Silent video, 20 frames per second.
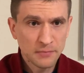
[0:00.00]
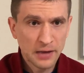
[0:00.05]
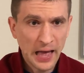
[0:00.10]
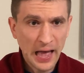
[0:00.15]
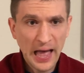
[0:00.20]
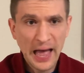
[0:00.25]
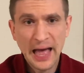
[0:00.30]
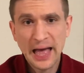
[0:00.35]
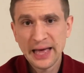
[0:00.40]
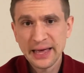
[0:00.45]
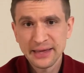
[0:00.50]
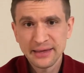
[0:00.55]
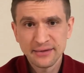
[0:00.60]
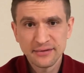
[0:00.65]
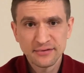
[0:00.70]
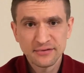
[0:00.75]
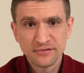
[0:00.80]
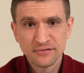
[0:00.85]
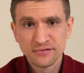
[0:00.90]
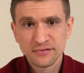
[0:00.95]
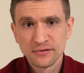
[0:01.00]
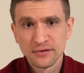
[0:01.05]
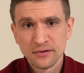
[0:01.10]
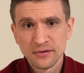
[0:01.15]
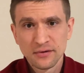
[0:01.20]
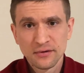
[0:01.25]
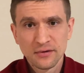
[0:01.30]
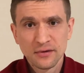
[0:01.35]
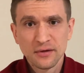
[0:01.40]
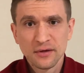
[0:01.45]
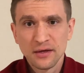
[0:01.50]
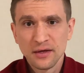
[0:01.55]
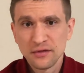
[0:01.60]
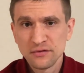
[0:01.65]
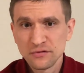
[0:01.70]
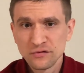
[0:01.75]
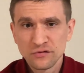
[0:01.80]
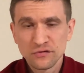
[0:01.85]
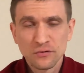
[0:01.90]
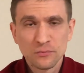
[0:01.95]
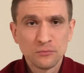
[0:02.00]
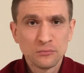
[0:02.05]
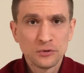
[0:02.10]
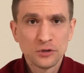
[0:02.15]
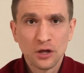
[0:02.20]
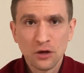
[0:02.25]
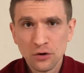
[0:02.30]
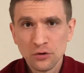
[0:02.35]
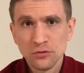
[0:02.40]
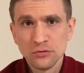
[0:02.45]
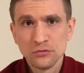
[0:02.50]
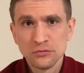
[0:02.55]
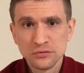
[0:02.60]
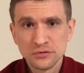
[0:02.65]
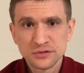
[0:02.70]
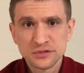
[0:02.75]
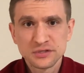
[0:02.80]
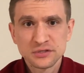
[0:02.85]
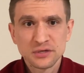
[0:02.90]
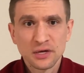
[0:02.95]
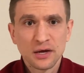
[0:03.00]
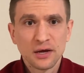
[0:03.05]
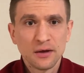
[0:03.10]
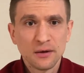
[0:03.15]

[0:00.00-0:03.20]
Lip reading: highs and some lows